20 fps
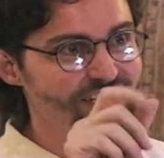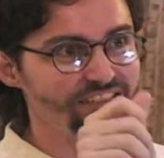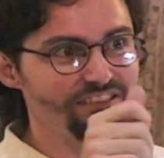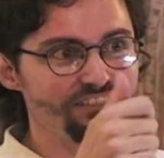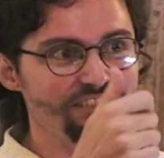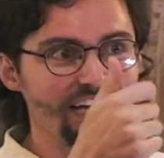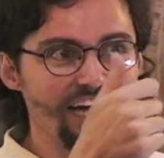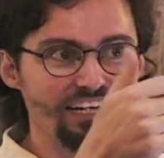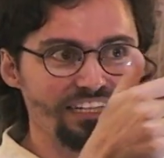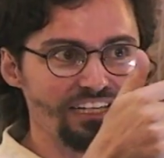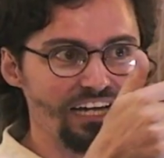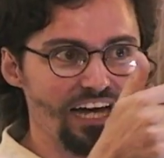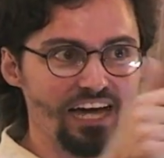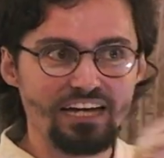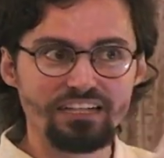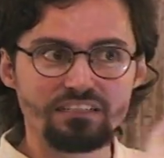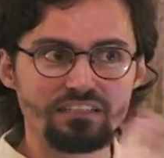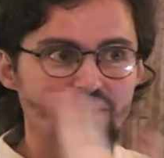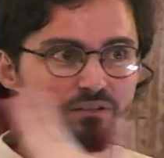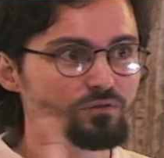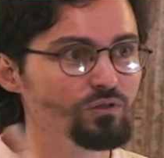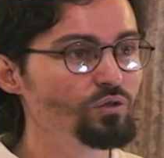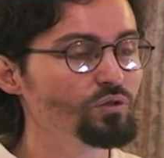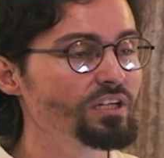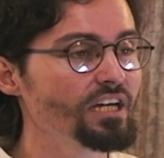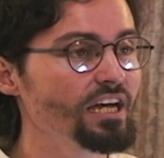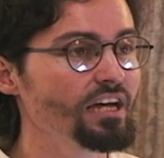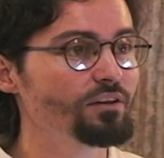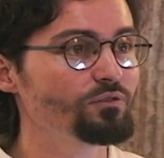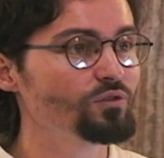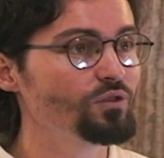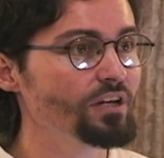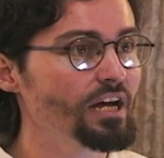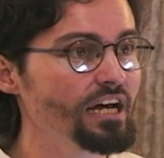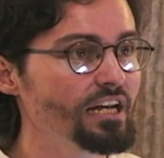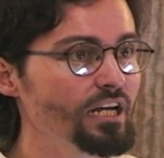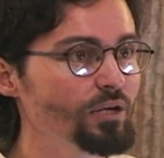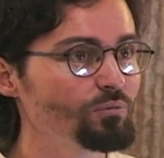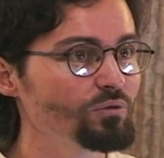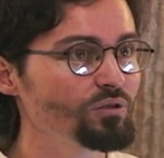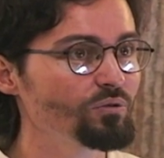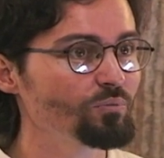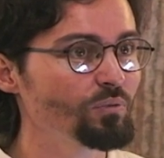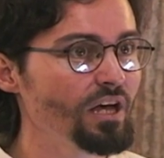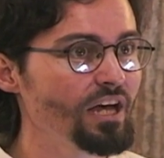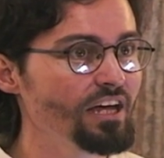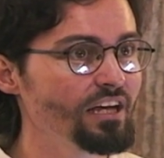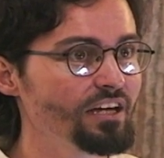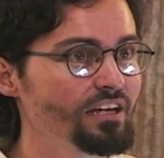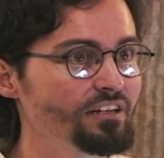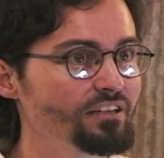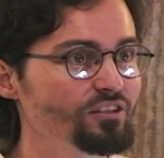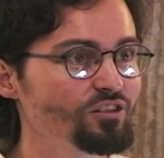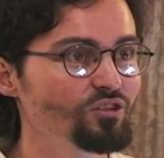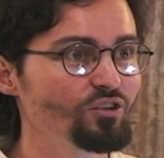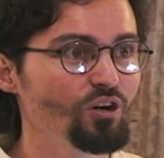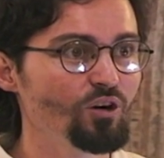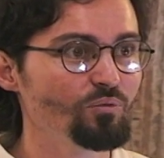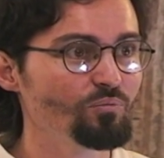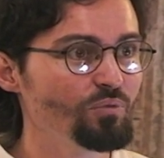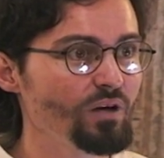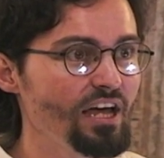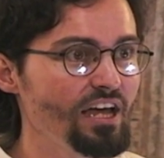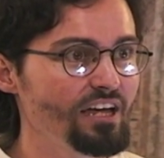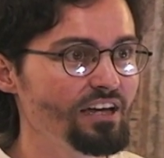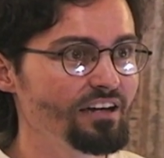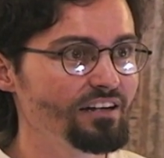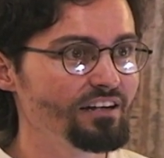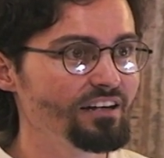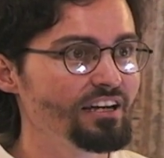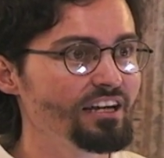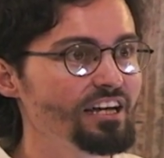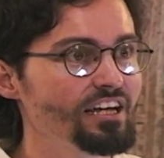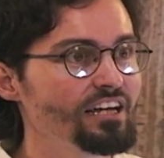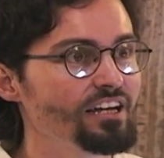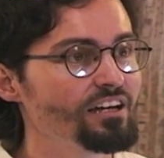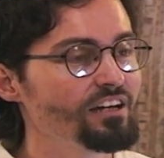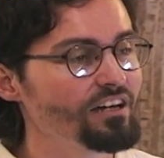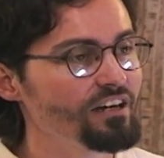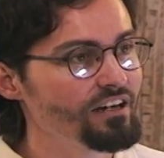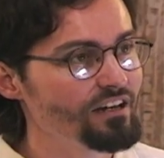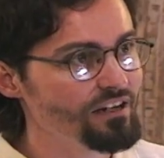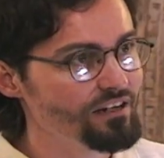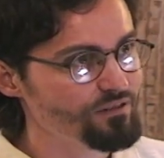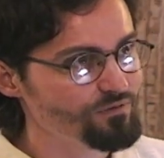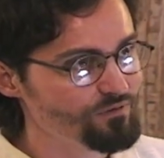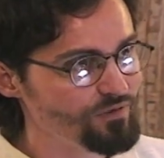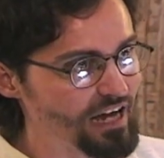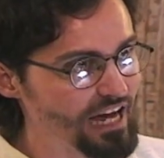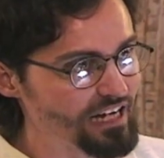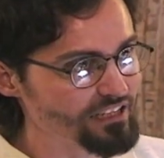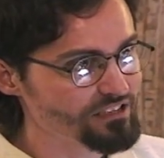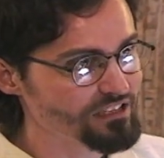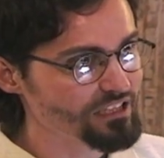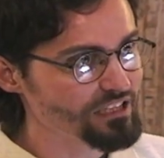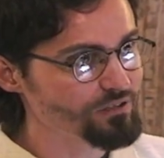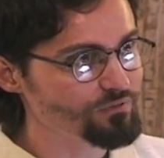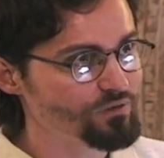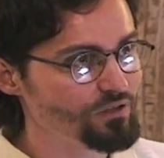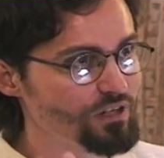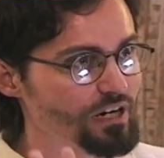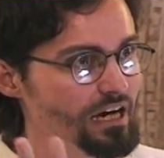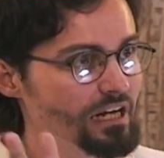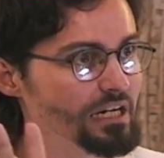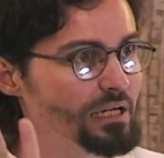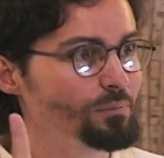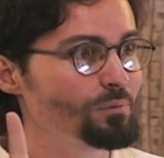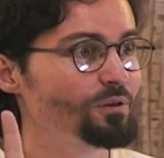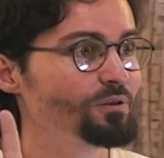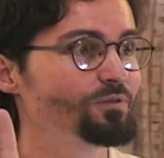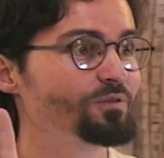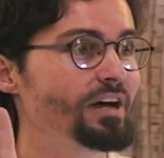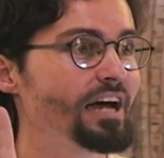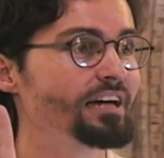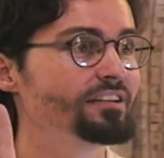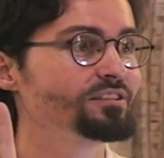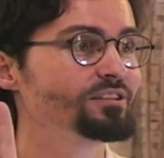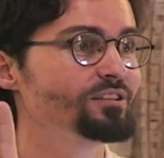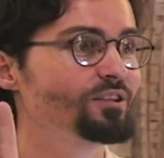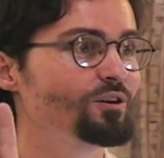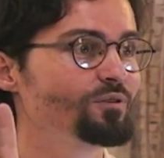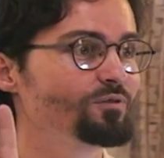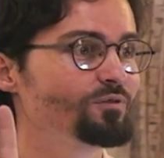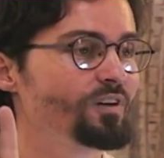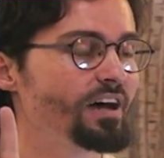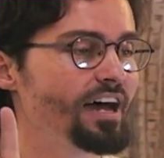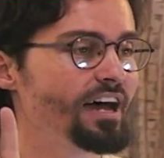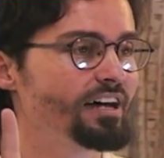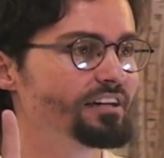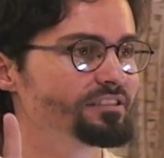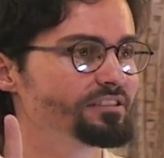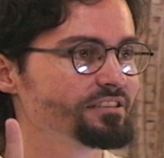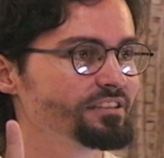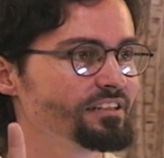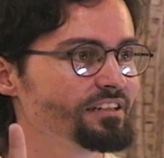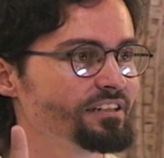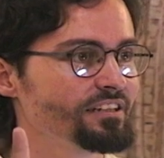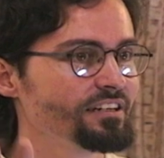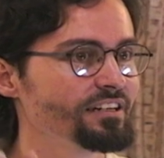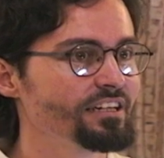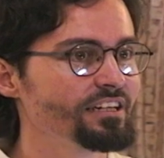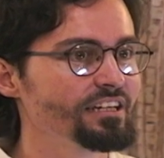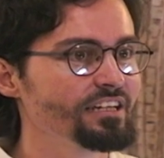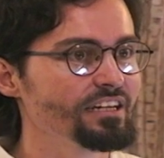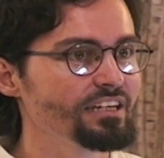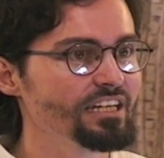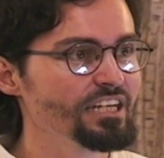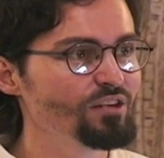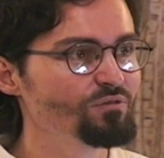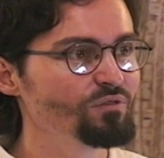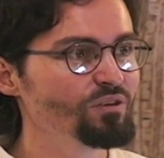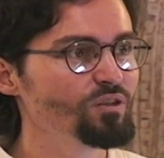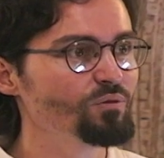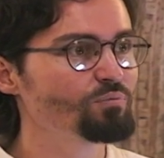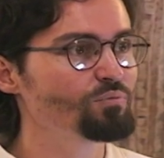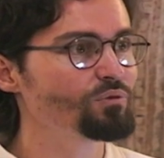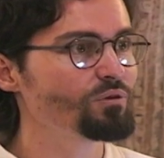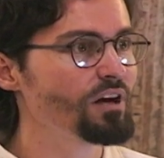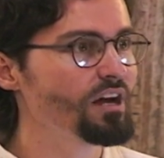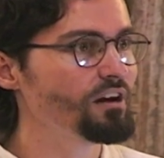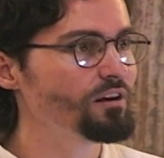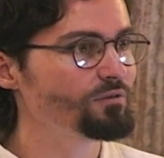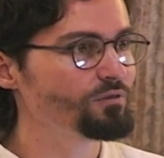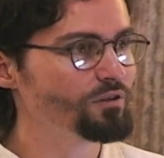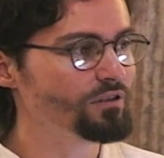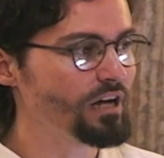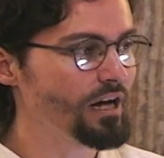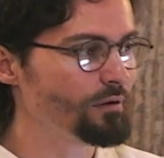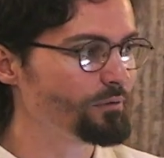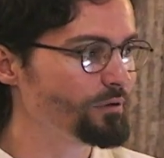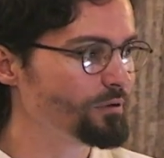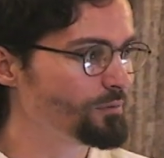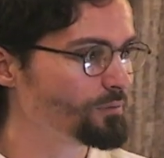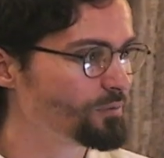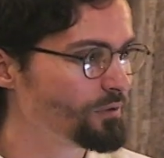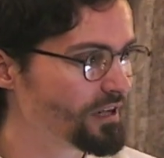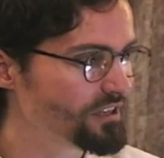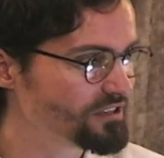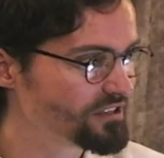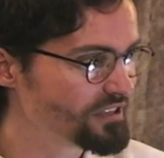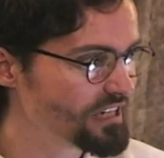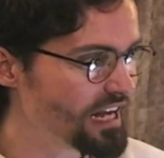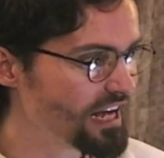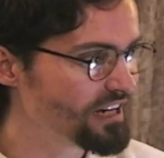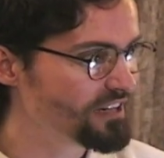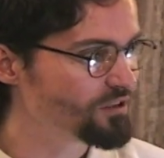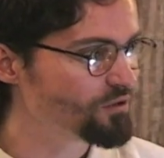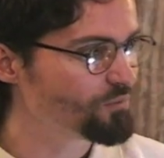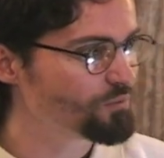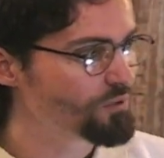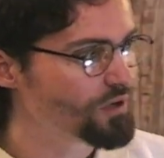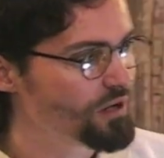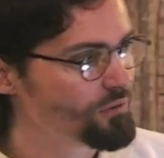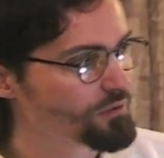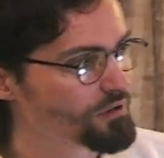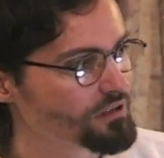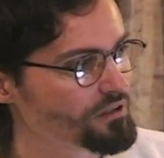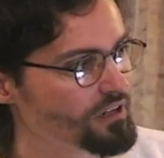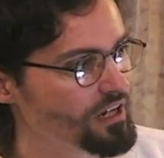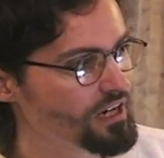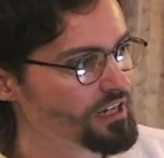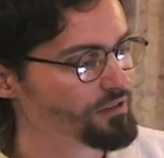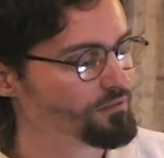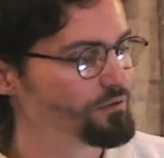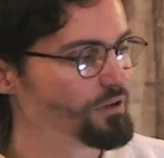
Zakat, if you can't, if you're not able to pay it, you don't pay it. Fasting, if you're not able to fast, you don't fast. Even the prayer, if you're not able to pray standing, you pray reclining.